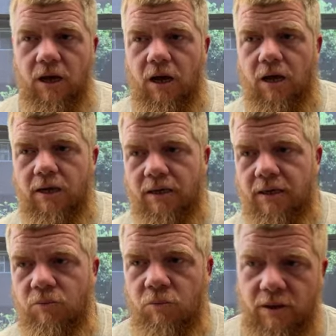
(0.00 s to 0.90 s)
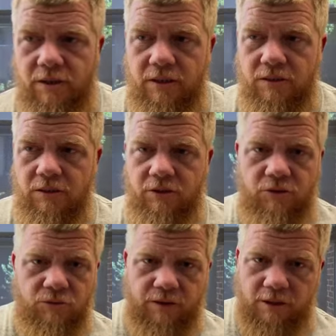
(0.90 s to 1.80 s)
uh, in what it is that you're
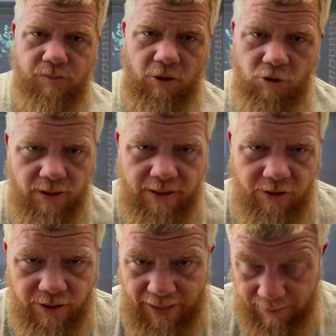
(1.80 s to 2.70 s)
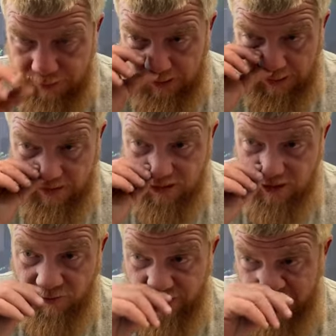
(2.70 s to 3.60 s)
doing, especially like your campsite and
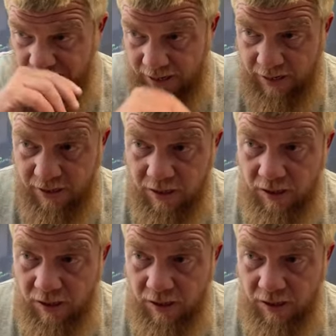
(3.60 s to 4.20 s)
stuff like that.